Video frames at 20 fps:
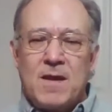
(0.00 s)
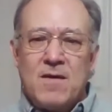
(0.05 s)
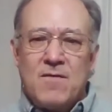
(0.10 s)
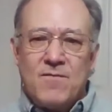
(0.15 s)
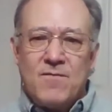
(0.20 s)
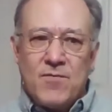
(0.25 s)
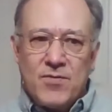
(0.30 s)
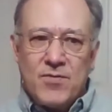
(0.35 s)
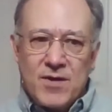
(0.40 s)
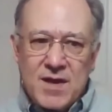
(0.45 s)

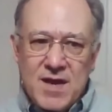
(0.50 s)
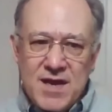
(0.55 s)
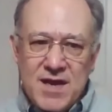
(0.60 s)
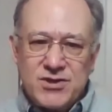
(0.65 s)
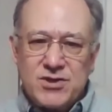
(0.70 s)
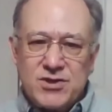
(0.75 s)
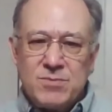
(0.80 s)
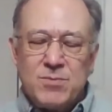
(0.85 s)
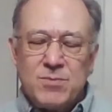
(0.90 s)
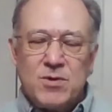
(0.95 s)
for the
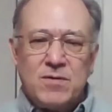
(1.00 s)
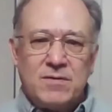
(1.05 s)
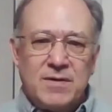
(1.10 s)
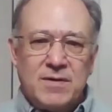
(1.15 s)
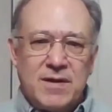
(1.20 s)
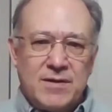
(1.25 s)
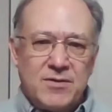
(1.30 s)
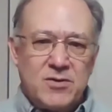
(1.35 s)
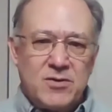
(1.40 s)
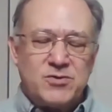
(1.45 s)
customer
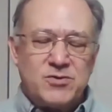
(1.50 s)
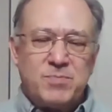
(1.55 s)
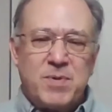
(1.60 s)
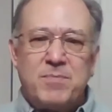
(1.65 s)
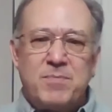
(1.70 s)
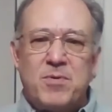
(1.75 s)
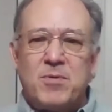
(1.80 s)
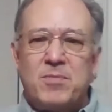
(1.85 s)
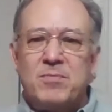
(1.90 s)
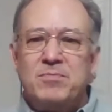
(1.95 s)
and those
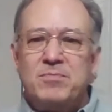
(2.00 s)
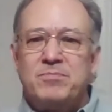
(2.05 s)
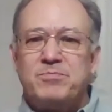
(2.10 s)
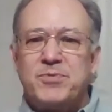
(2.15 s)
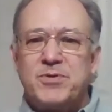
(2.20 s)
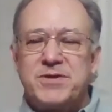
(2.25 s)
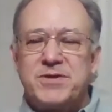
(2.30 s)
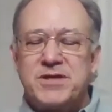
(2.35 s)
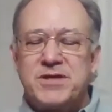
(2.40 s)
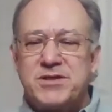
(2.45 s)
people
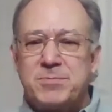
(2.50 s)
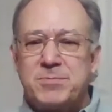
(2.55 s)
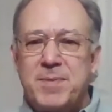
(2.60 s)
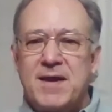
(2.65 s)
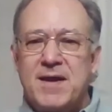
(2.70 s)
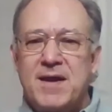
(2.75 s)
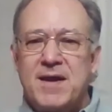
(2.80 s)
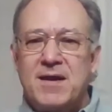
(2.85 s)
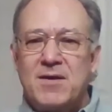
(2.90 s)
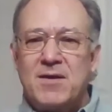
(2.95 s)

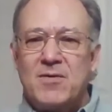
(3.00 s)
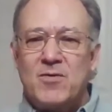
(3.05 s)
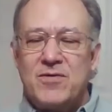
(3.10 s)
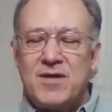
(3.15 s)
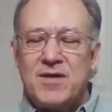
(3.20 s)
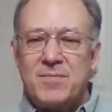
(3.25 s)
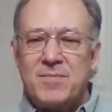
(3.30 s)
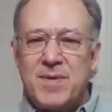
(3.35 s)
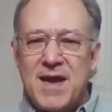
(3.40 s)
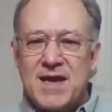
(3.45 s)
participating with
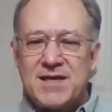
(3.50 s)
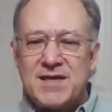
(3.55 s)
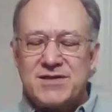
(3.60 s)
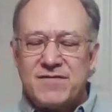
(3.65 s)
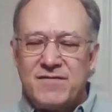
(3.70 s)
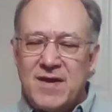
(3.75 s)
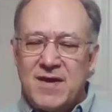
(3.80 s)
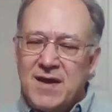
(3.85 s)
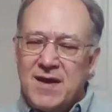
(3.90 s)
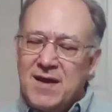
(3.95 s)

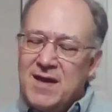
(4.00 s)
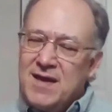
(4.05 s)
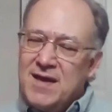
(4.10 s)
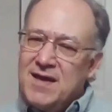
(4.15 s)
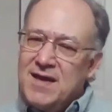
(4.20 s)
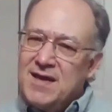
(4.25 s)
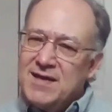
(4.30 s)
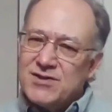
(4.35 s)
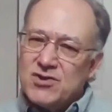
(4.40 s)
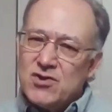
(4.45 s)
Onpassive.
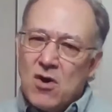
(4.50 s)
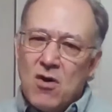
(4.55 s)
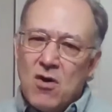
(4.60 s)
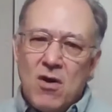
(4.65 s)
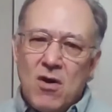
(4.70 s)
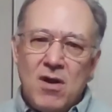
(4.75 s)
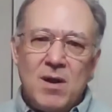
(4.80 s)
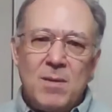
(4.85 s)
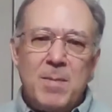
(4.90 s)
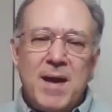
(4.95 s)
It's
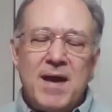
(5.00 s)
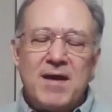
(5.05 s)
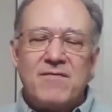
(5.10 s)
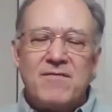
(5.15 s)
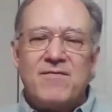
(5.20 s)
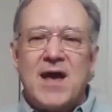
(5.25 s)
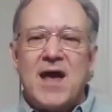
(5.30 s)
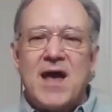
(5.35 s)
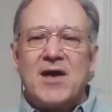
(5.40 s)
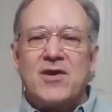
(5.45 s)
all about
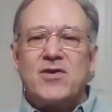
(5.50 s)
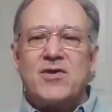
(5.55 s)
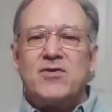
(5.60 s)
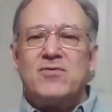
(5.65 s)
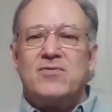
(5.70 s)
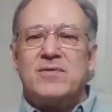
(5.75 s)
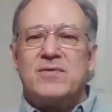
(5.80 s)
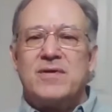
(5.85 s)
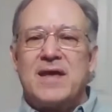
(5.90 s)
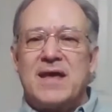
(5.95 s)

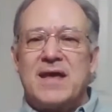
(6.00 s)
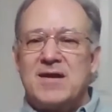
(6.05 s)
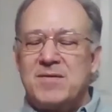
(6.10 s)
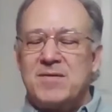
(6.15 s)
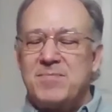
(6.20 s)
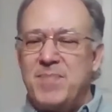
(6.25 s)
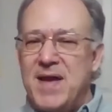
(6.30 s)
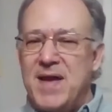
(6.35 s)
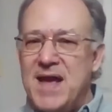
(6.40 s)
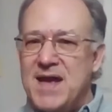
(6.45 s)
value, and
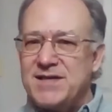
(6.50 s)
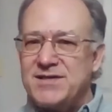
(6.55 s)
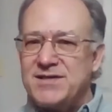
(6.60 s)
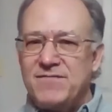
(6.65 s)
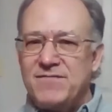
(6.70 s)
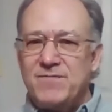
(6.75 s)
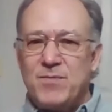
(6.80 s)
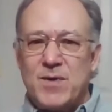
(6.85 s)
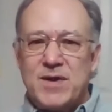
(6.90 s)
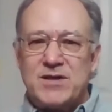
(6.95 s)

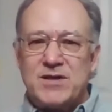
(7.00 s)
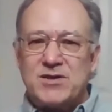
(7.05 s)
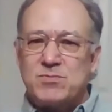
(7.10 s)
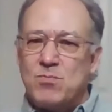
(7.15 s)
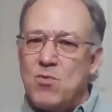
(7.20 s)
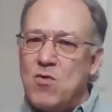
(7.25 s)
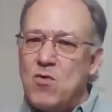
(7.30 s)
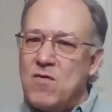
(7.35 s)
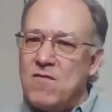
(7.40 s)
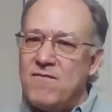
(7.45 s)
Onpassive brings
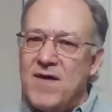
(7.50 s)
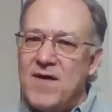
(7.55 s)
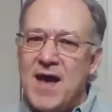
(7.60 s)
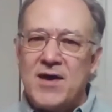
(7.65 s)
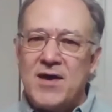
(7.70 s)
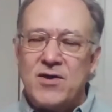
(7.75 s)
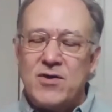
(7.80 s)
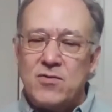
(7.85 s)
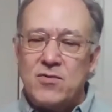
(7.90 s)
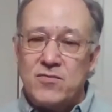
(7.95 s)
more
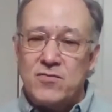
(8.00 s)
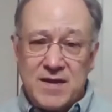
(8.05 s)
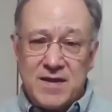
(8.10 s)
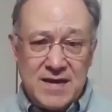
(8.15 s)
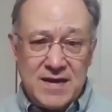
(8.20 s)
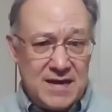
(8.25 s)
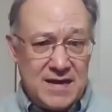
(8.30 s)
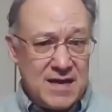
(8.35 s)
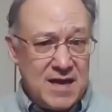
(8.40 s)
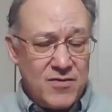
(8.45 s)
value
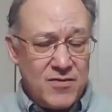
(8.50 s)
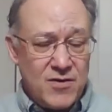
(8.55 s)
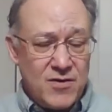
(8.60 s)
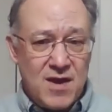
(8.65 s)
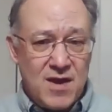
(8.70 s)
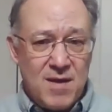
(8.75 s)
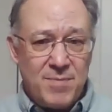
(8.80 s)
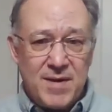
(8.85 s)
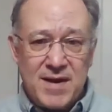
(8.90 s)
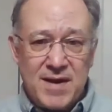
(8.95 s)
than any other
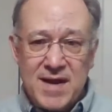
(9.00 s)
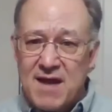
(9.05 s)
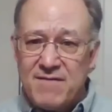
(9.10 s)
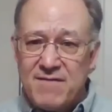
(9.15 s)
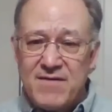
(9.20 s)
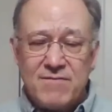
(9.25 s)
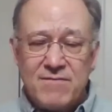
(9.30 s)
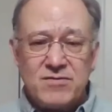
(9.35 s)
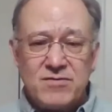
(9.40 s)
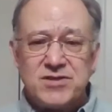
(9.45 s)
company
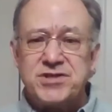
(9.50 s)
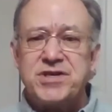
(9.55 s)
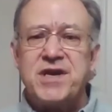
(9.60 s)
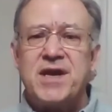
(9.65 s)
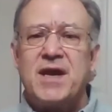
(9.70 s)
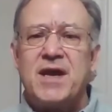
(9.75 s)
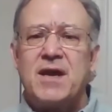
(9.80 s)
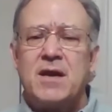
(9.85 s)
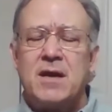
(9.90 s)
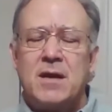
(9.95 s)
I've ever
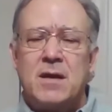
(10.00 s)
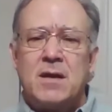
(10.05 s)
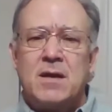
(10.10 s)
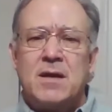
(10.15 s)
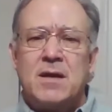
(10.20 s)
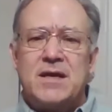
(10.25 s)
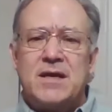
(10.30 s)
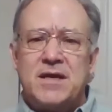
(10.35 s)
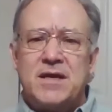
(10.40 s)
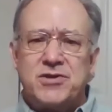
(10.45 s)
seen
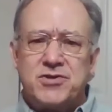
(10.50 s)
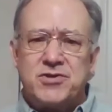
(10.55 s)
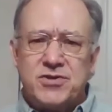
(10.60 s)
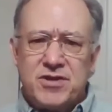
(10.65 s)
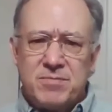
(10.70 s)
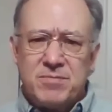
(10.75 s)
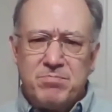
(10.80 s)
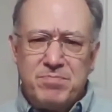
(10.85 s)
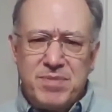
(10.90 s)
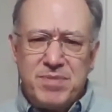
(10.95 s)
into
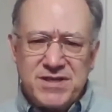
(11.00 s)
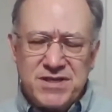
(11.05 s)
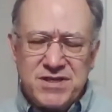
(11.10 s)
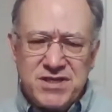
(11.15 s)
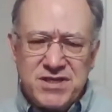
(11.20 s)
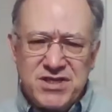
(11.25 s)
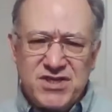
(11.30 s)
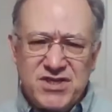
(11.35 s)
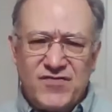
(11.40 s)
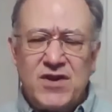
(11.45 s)
the
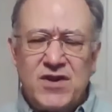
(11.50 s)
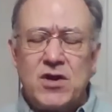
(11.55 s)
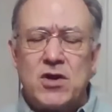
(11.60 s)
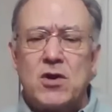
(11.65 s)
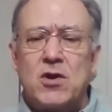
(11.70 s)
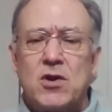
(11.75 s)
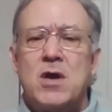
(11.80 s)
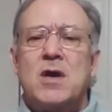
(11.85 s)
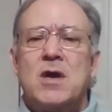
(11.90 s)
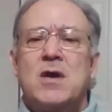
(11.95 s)
business
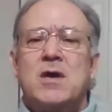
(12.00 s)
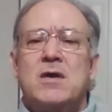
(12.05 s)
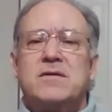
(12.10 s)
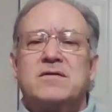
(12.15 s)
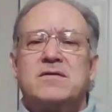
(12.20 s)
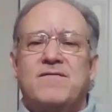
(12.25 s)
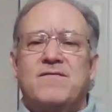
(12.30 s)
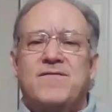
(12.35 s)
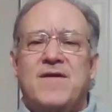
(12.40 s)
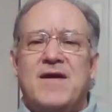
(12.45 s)
sphere
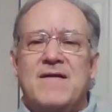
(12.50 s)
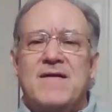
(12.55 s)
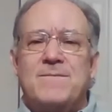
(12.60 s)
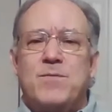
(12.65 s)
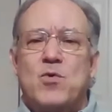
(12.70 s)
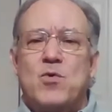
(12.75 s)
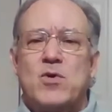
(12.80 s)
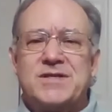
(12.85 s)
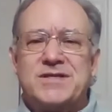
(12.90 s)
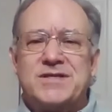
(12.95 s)
to
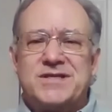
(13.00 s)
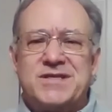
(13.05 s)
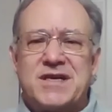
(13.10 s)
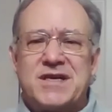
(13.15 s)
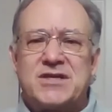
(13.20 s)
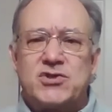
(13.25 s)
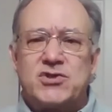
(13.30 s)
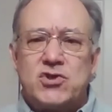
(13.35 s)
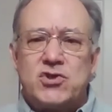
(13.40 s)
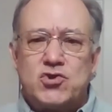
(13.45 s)

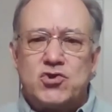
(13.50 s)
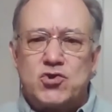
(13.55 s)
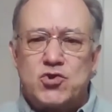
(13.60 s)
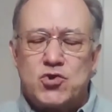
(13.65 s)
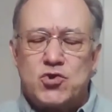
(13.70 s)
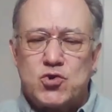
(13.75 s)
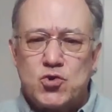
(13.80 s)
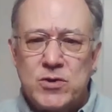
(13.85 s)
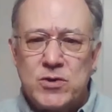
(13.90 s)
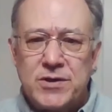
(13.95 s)
5.6
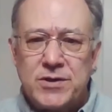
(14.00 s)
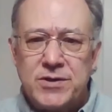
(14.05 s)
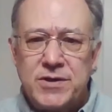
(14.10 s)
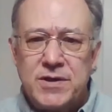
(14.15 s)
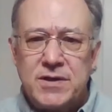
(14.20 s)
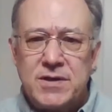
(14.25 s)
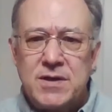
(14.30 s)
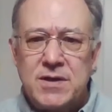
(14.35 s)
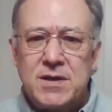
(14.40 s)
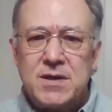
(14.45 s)

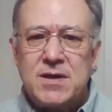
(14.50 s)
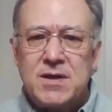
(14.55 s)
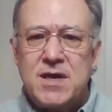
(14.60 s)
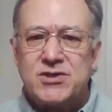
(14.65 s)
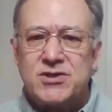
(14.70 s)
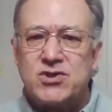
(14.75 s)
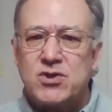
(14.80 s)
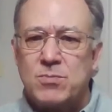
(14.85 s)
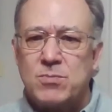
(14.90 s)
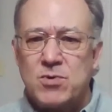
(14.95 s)
trillion
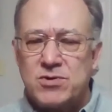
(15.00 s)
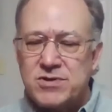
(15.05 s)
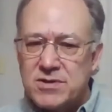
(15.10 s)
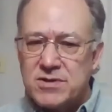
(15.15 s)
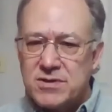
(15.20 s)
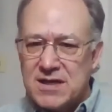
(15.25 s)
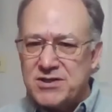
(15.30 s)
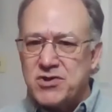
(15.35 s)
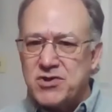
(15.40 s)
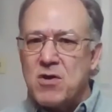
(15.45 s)
customers.
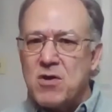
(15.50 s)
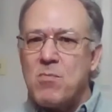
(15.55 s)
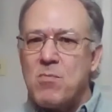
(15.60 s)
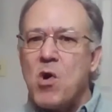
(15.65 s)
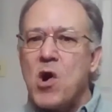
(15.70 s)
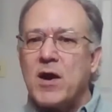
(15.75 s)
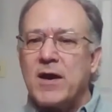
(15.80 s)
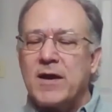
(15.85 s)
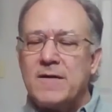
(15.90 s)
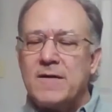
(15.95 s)
And that's our
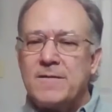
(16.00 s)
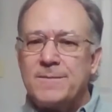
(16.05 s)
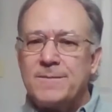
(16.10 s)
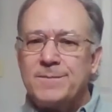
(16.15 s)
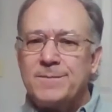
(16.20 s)
market.